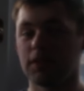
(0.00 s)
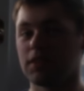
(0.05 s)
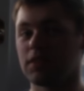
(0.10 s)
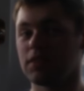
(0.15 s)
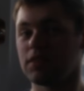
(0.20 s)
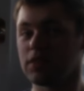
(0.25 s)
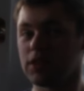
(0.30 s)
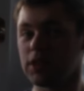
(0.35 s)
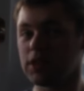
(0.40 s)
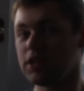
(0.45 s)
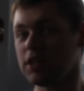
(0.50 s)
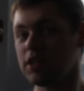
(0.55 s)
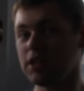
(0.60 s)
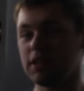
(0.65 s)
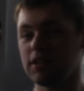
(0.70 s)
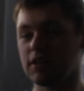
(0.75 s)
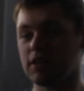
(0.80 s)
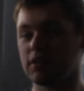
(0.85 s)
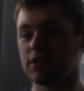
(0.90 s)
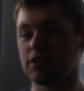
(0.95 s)

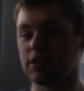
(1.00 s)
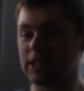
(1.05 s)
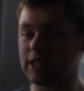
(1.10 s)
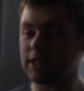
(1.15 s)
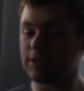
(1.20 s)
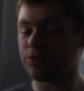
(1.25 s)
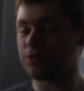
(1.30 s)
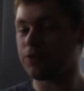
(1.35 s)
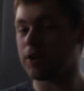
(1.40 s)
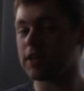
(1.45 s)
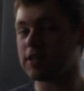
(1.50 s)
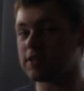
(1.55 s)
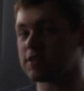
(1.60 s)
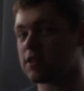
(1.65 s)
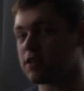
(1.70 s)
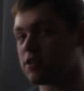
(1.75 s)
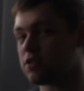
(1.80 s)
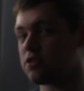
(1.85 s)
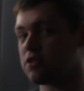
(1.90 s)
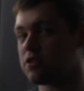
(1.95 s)
really, these things
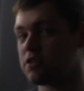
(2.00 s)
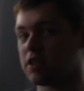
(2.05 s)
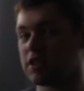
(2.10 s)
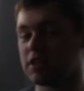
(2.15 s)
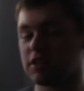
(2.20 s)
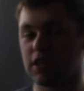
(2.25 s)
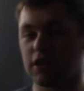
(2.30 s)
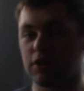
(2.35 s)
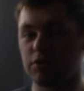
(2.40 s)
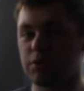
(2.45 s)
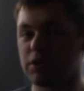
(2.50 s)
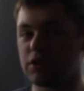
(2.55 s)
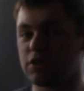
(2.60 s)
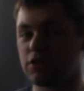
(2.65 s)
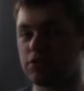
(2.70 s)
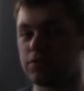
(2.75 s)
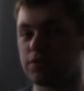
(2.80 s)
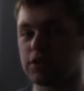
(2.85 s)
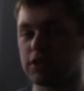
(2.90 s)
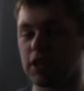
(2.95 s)
are going like now when
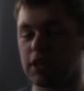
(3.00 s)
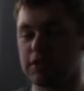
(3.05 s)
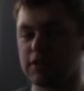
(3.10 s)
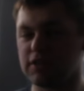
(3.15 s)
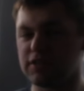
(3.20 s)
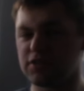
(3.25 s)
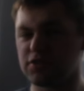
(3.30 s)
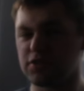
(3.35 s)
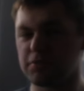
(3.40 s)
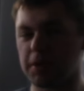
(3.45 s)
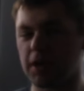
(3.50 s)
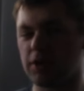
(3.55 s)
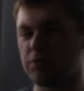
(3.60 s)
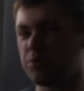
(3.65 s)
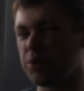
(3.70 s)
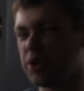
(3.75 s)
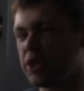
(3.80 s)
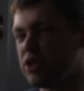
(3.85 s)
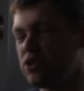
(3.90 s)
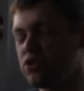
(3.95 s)
COVID-19 is going
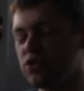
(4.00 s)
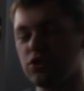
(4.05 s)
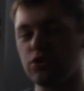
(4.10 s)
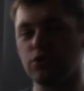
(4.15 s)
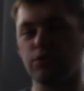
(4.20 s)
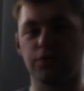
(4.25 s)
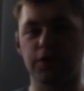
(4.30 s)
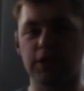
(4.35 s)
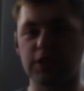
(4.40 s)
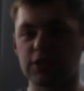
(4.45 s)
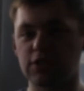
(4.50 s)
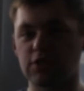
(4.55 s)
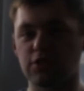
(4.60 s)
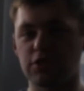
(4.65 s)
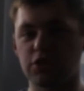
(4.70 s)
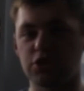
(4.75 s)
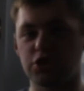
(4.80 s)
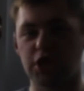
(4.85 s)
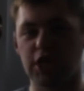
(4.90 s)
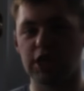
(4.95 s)
about. We know things are
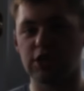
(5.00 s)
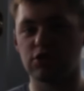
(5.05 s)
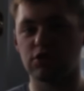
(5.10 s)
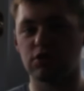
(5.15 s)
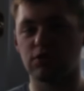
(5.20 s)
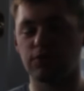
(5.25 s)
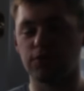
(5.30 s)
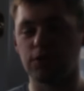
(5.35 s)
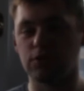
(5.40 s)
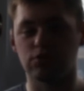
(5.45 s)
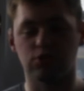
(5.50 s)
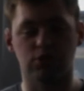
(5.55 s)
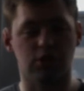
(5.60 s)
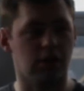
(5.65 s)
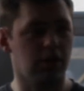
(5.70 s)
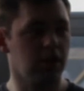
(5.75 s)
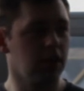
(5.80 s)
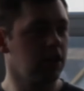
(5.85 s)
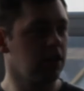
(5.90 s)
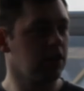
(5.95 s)
going to change in the
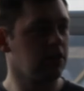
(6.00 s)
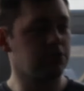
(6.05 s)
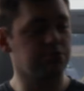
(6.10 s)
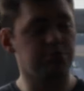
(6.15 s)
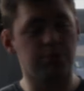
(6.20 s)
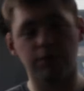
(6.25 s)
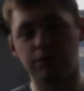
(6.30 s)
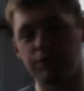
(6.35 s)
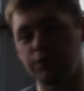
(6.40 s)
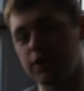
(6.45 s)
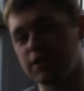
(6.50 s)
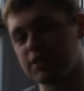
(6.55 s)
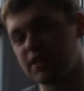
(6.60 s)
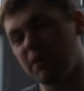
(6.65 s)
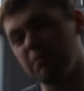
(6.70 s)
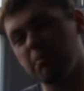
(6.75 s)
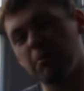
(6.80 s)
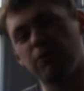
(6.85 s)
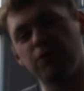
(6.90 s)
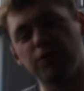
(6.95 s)
future. Because what things
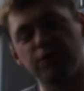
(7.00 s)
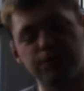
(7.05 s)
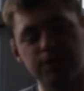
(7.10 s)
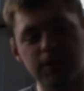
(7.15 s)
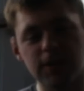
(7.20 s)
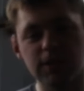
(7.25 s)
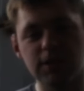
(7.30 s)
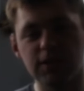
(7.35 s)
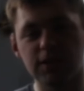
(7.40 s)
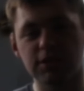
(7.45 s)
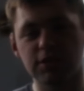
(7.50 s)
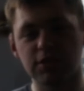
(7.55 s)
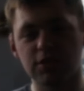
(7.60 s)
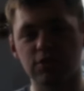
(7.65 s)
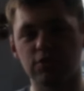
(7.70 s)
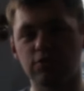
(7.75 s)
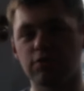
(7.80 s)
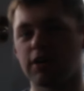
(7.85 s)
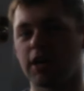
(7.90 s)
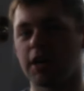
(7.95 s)
happened 15 years
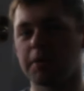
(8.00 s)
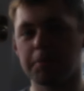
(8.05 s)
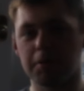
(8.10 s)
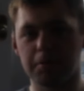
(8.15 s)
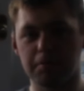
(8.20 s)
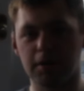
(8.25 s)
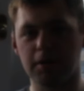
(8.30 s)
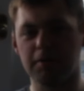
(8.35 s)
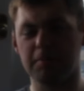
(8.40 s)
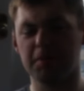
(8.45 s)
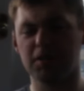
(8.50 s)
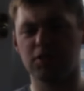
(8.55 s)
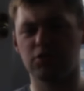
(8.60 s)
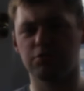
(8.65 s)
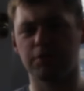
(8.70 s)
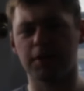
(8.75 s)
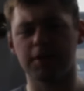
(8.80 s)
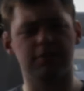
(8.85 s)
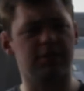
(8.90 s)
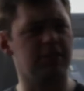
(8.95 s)
ago, I'm in my
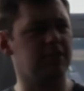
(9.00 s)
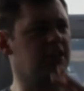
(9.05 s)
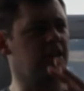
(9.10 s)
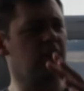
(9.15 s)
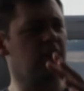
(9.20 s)
mid-20s,